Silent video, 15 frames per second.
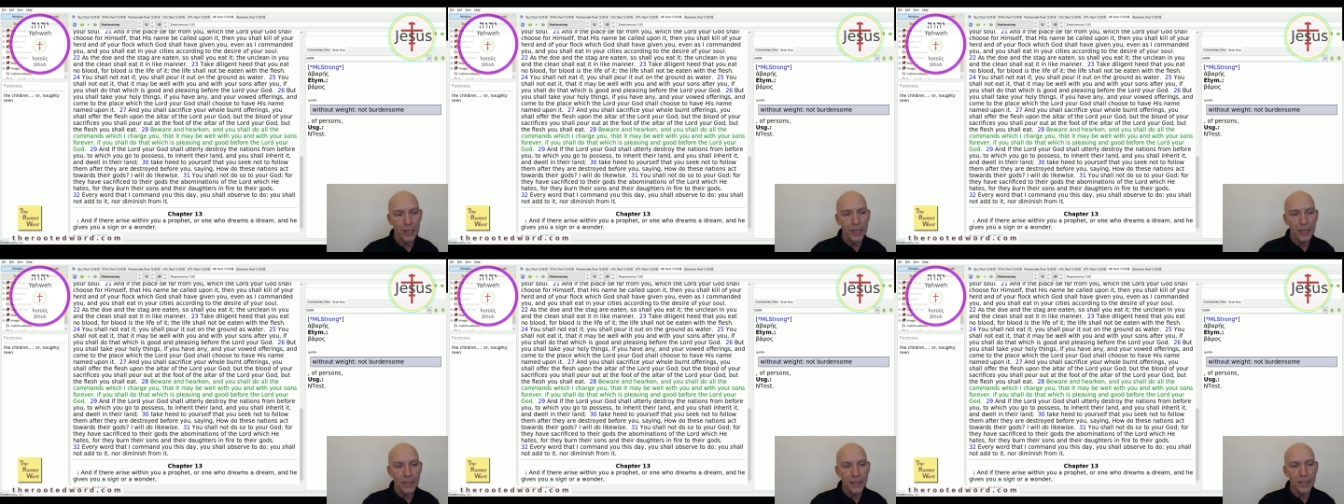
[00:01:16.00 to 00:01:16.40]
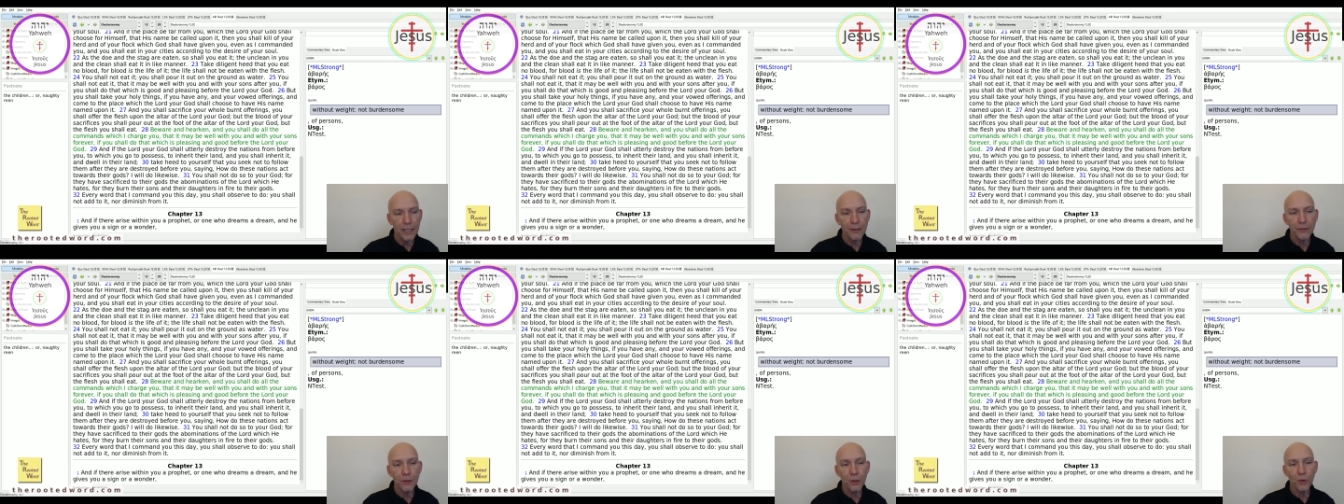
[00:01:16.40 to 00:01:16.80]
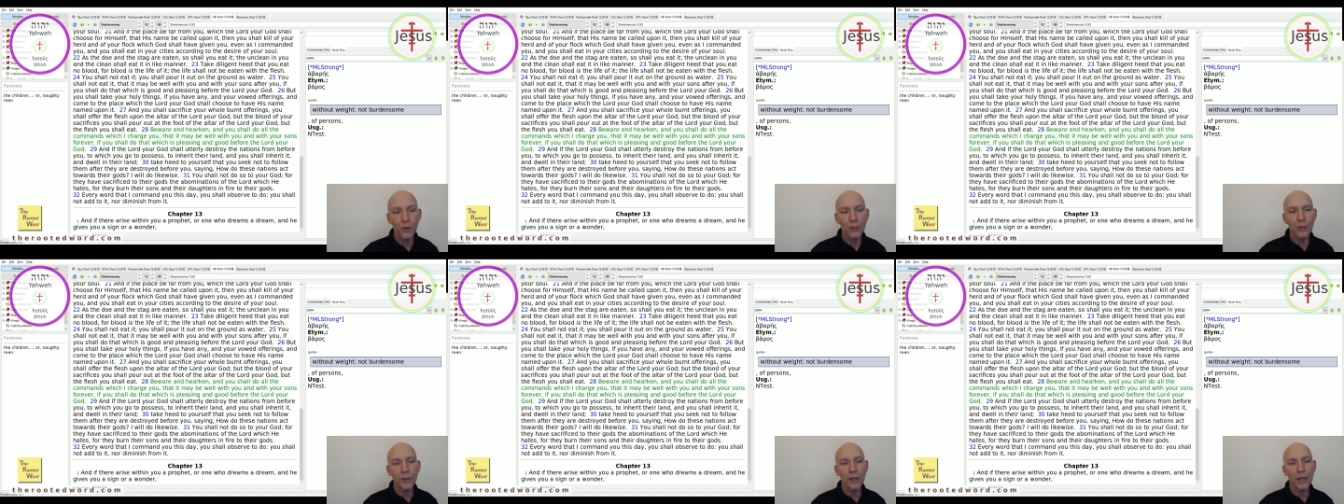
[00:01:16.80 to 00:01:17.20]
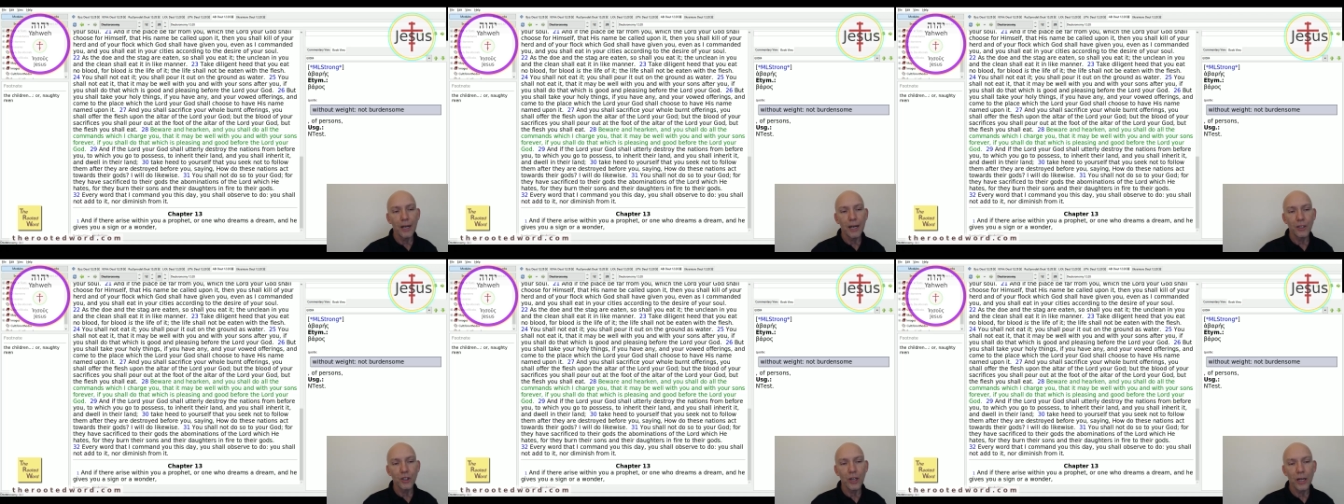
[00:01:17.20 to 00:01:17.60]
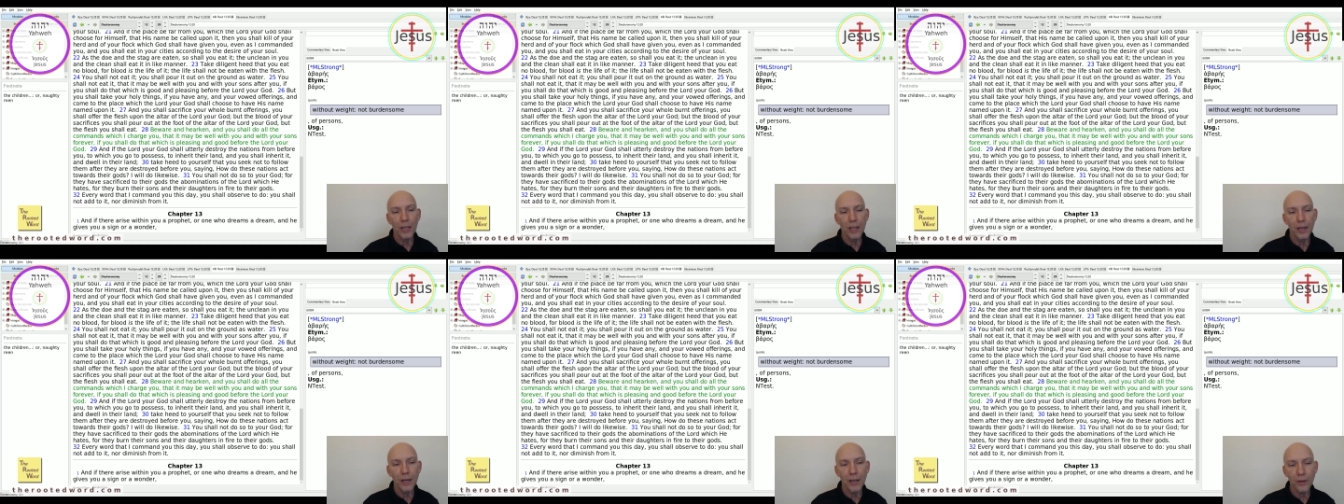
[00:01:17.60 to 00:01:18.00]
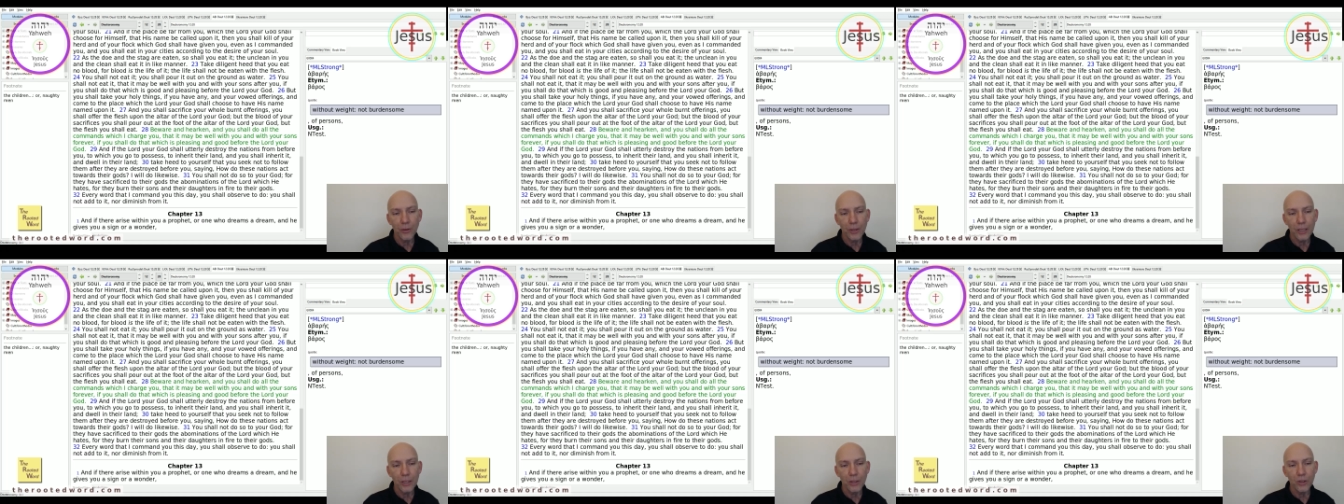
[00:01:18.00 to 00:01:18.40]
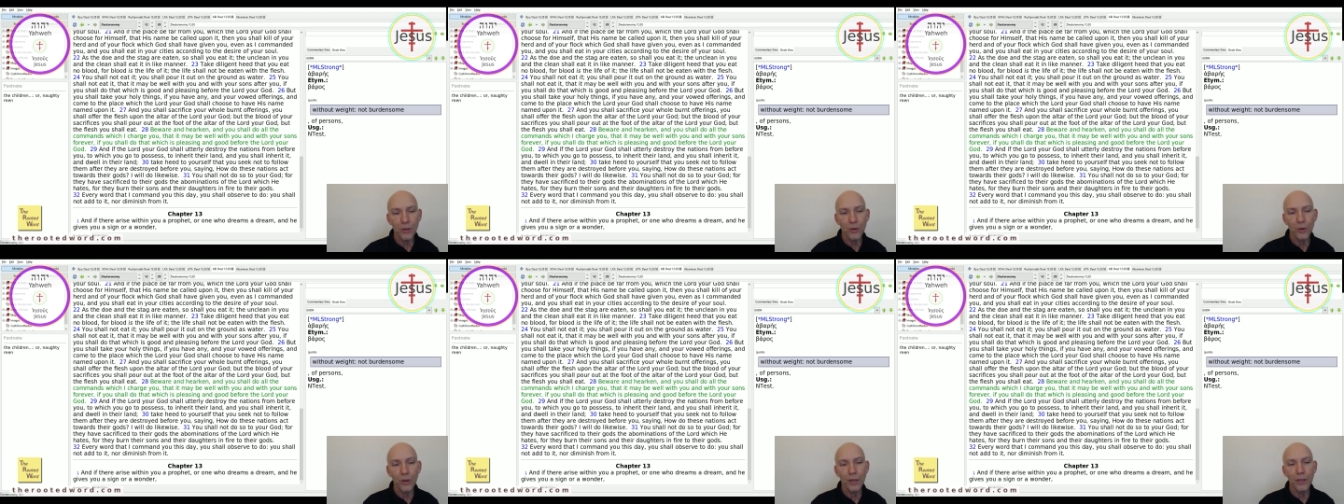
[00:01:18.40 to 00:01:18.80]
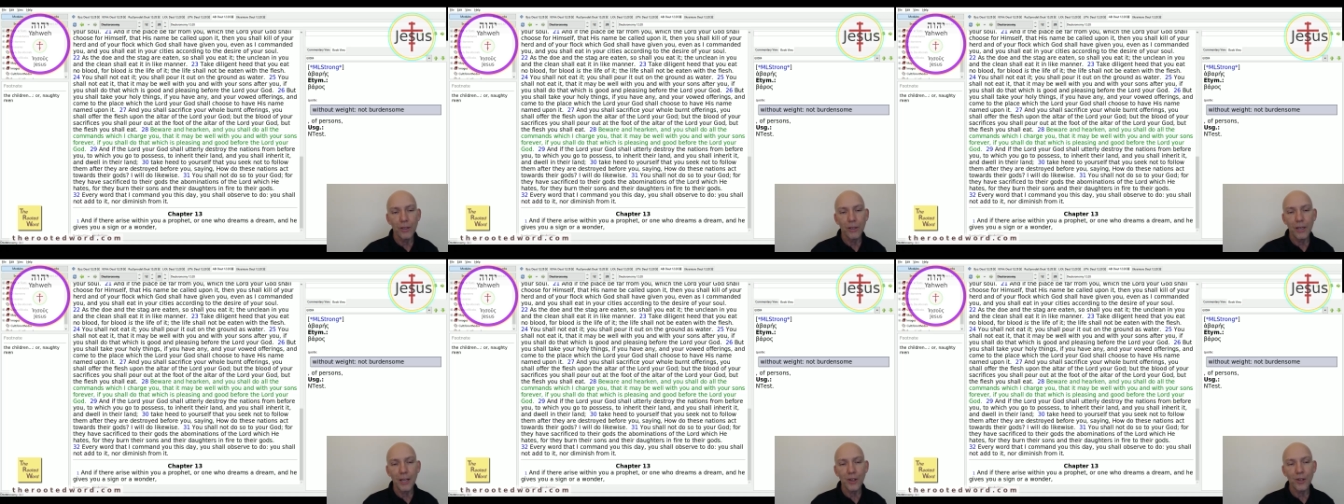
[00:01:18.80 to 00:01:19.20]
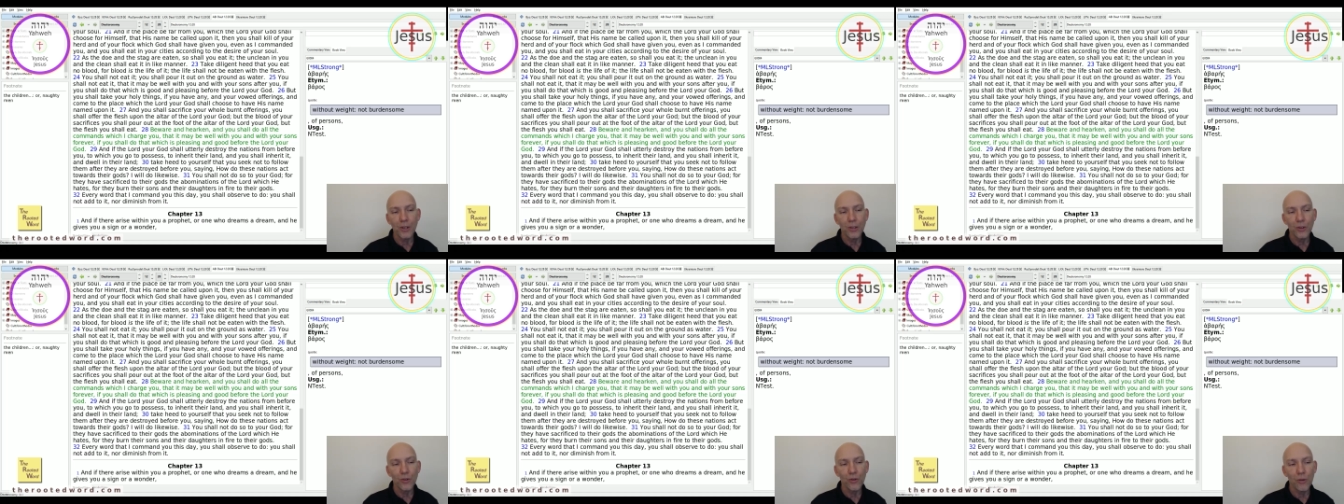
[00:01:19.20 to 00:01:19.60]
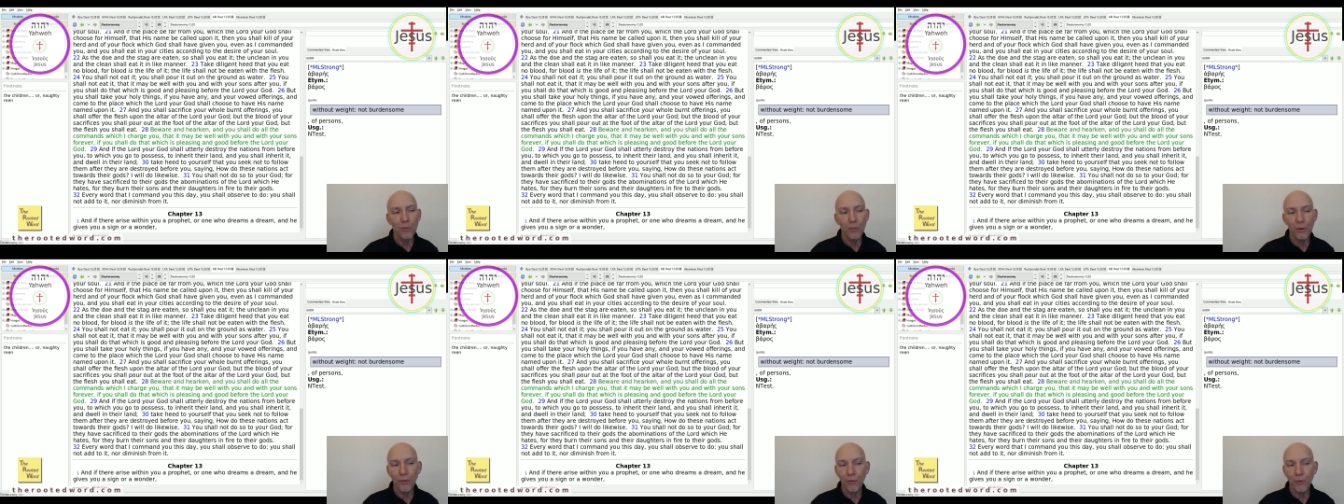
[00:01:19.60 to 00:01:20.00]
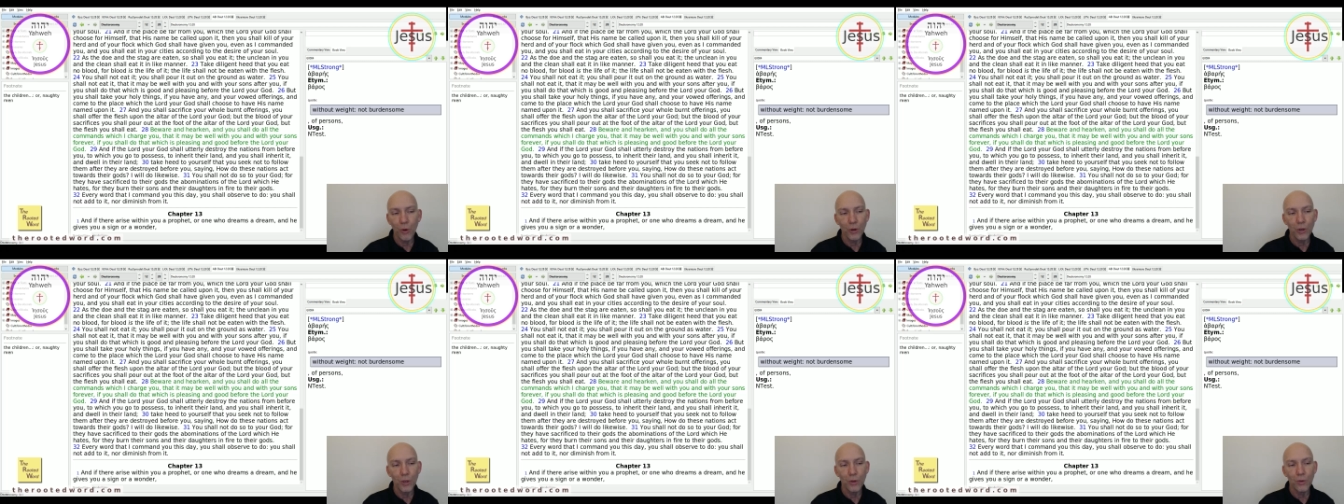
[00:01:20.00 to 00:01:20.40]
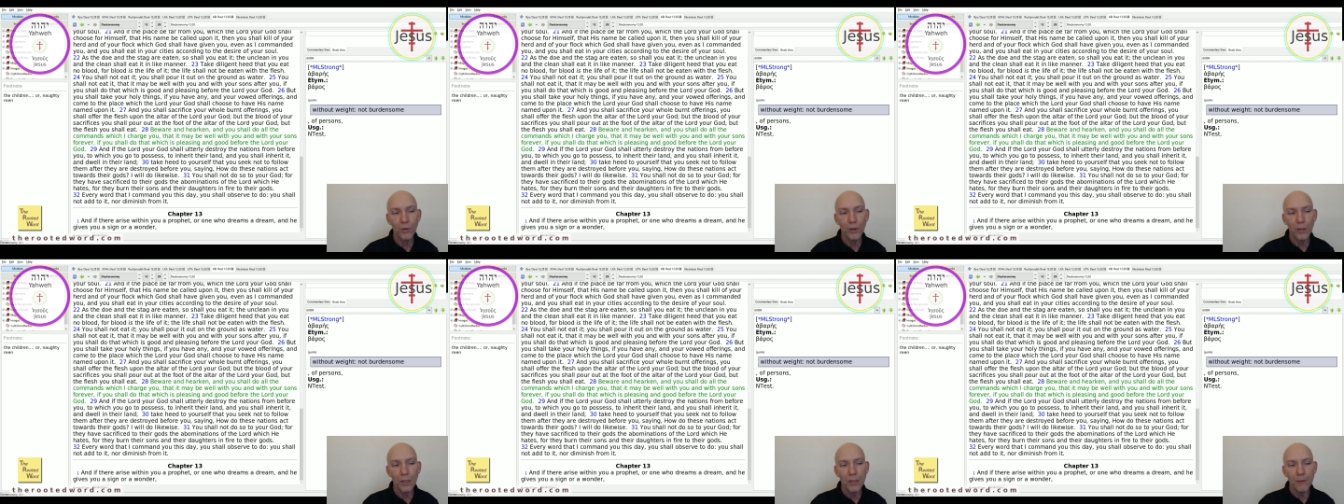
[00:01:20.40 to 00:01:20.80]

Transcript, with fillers: And if the Lord your God shall utterly destroy the nations from before you,